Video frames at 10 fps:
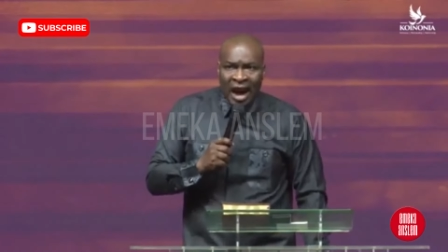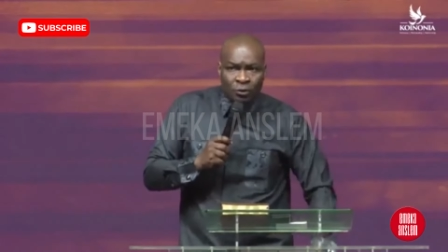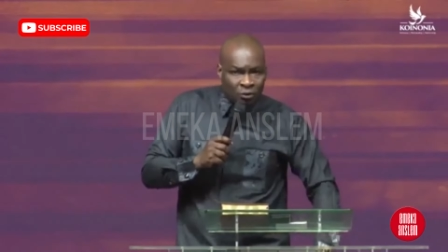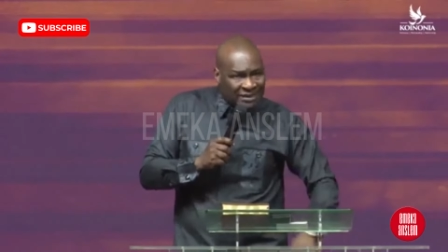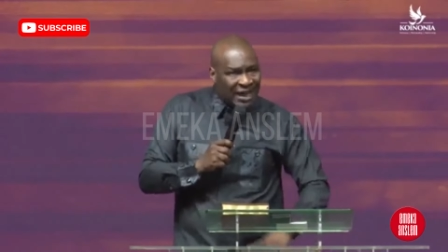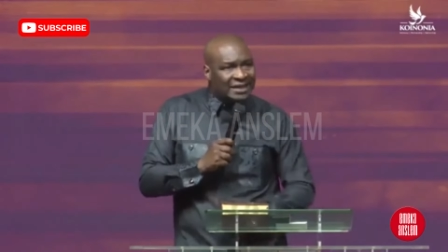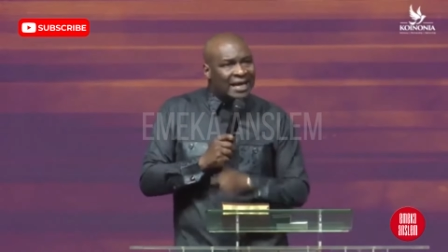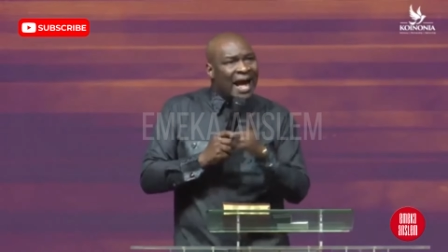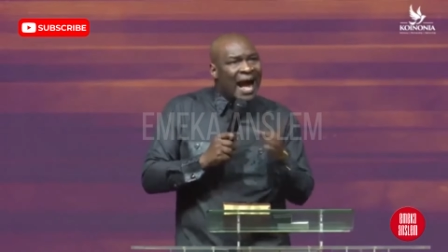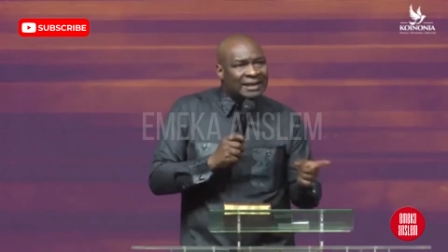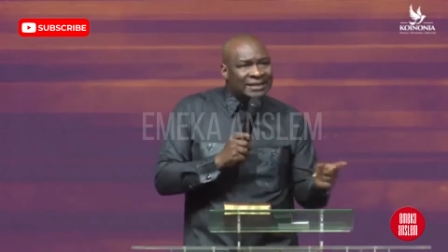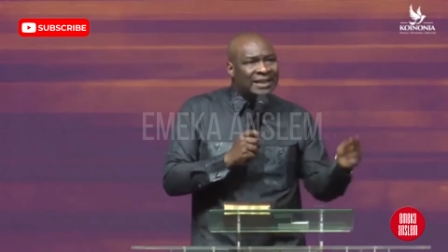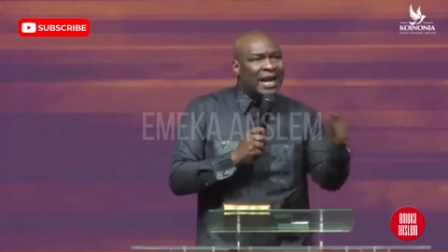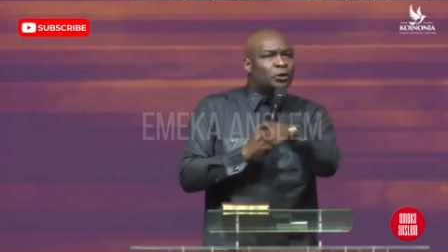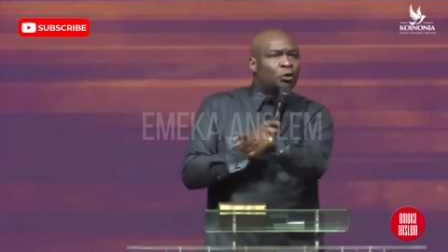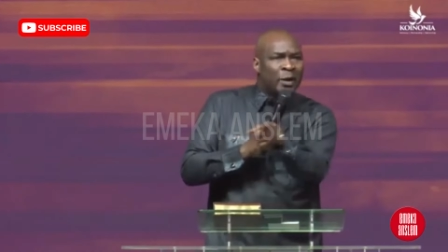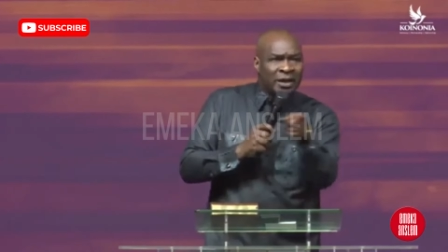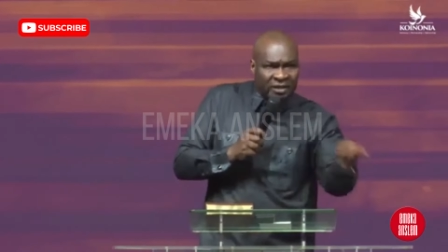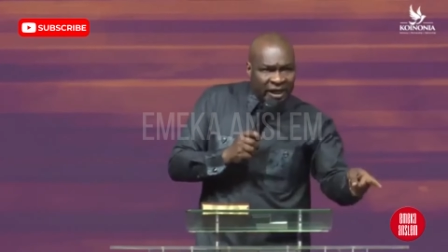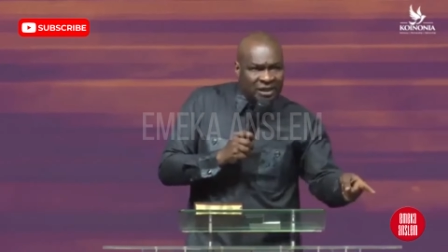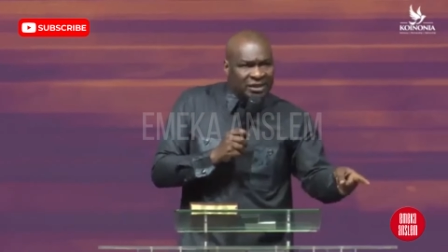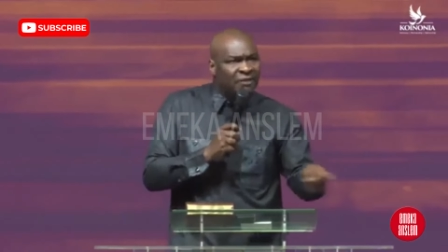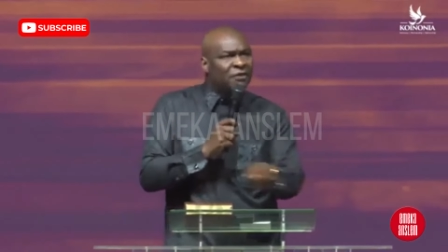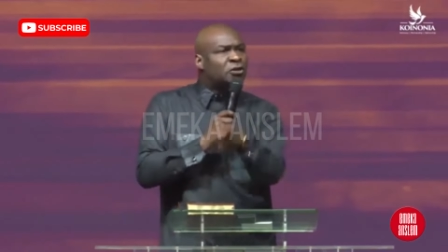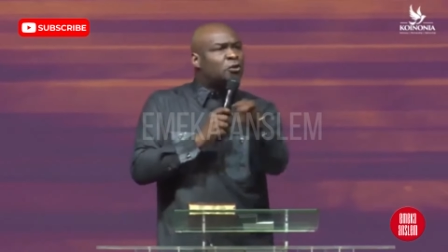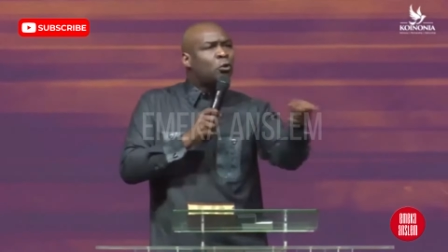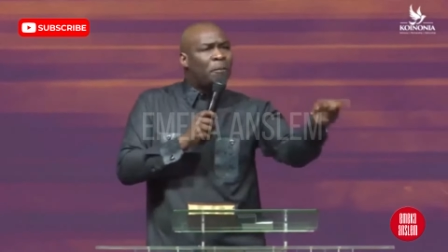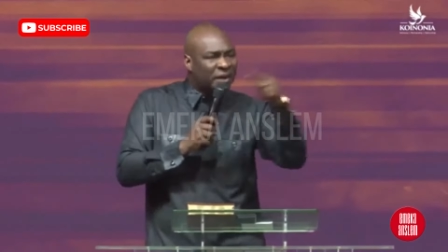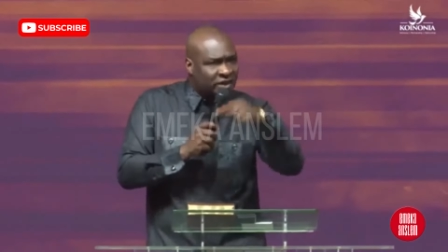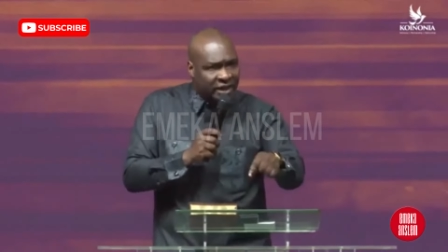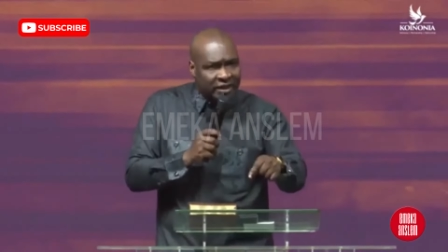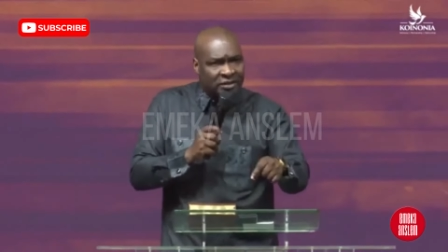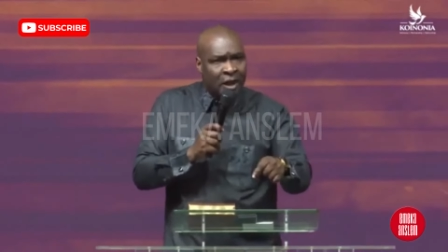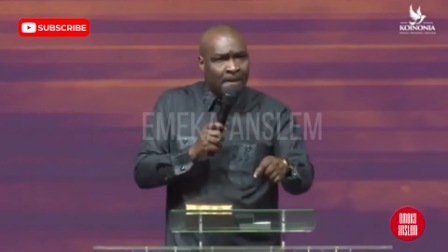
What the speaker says: and you started acting and doing things, even stupid things,